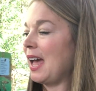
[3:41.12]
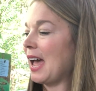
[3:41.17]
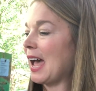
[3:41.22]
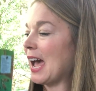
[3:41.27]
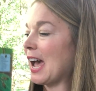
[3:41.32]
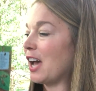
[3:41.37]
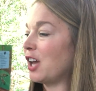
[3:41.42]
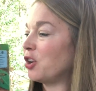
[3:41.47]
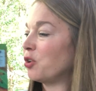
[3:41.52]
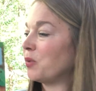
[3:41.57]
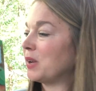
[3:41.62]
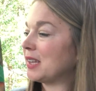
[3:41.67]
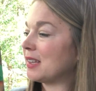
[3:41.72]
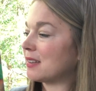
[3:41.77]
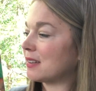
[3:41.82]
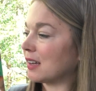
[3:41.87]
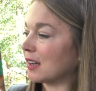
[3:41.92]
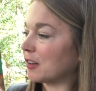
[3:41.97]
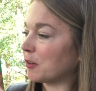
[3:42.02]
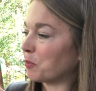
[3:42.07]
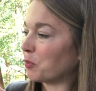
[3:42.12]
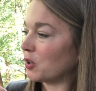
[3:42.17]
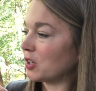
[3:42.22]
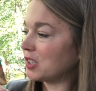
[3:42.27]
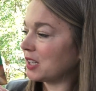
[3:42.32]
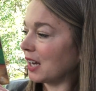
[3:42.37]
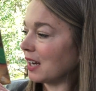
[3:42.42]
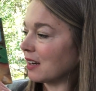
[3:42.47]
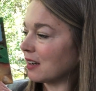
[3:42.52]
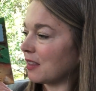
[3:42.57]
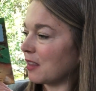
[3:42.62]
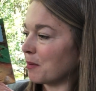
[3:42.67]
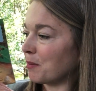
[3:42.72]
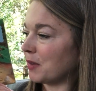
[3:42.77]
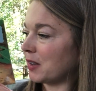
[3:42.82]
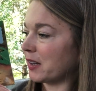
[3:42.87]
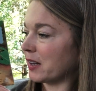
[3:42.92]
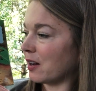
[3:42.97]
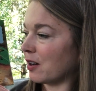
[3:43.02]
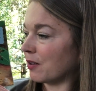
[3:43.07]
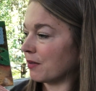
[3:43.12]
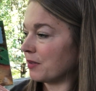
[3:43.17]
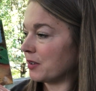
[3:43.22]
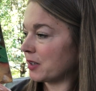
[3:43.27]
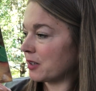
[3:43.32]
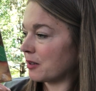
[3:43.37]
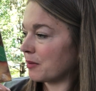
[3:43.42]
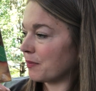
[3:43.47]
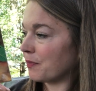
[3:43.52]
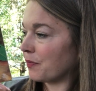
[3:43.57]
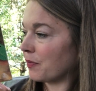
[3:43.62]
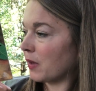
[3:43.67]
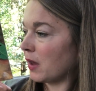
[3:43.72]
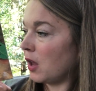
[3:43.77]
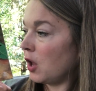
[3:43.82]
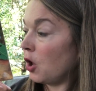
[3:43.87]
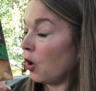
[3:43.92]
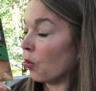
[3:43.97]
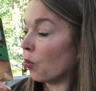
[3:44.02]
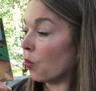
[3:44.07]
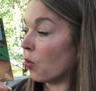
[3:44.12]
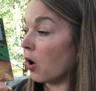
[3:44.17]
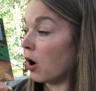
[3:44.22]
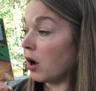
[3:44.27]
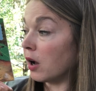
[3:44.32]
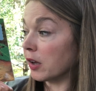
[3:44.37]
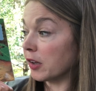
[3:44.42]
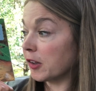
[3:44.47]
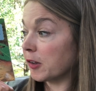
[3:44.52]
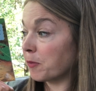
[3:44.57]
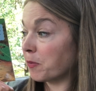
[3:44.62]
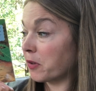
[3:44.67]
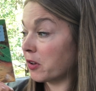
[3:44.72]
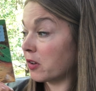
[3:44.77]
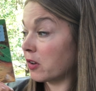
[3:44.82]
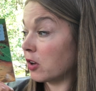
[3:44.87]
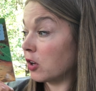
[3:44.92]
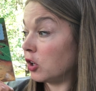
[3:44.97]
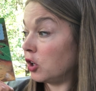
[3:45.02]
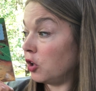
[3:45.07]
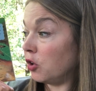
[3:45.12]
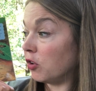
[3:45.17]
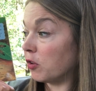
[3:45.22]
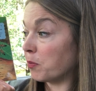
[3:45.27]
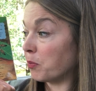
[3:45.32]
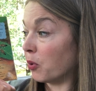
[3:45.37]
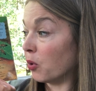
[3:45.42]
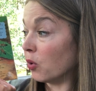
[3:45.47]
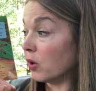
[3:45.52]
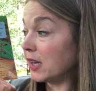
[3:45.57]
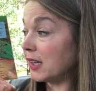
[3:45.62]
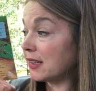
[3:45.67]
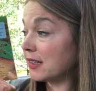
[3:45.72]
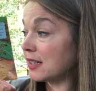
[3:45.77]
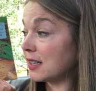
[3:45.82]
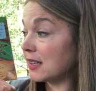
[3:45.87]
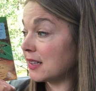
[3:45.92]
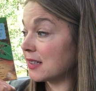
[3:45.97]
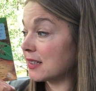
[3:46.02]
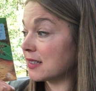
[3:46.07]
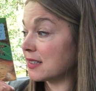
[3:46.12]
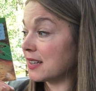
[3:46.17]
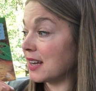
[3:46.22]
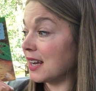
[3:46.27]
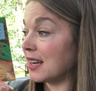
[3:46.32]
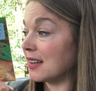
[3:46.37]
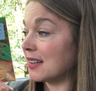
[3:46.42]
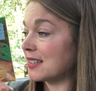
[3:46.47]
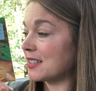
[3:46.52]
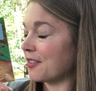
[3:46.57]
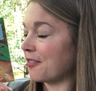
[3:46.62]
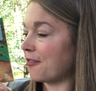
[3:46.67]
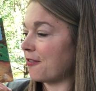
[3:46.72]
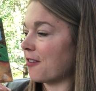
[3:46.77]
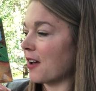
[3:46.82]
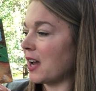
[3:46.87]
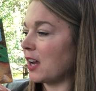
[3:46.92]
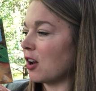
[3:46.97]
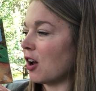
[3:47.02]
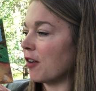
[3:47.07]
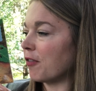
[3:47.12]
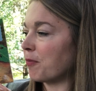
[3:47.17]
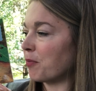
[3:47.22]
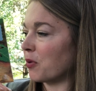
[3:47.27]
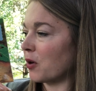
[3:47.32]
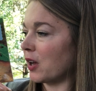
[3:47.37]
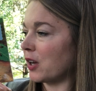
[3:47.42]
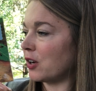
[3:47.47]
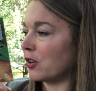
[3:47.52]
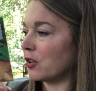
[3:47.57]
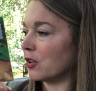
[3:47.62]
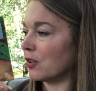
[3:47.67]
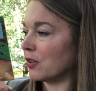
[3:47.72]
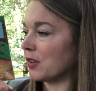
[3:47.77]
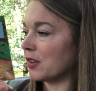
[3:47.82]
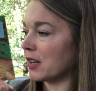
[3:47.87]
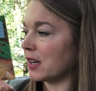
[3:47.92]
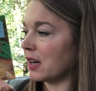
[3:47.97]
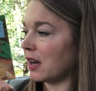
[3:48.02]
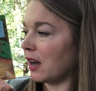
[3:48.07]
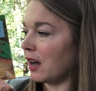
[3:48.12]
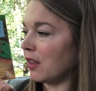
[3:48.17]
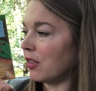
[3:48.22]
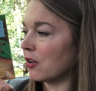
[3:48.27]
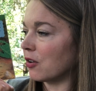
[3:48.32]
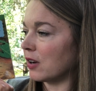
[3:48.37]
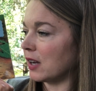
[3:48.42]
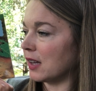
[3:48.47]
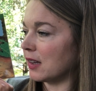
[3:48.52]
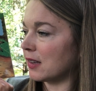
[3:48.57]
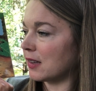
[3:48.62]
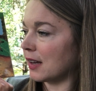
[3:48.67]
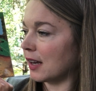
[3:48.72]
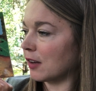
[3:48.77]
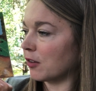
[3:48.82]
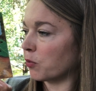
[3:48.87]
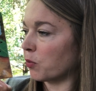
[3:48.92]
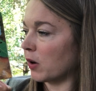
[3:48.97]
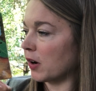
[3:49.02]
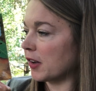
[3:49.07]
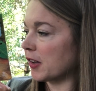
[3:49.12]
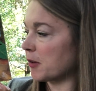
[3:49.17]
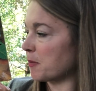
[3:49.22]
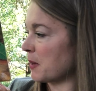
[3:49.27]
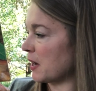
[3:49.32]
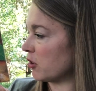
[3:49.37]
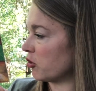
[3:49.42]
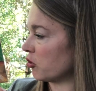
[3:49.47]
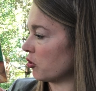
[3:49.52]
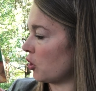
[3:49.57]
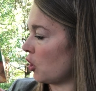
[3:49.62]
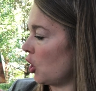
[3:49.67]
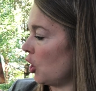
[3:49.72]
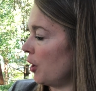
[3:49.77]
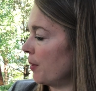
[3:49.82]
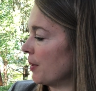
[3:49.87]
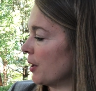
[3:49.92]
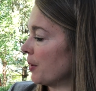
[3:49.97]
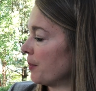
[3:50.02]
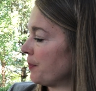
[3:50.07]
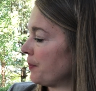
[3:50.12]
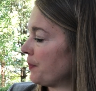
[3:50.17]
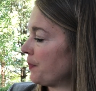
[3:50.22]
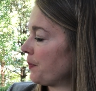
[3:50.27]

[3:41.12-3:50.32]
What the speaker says: How do insects protect themselves? Wasps use poisonous stings to fight off predators, and other insects wear special armor.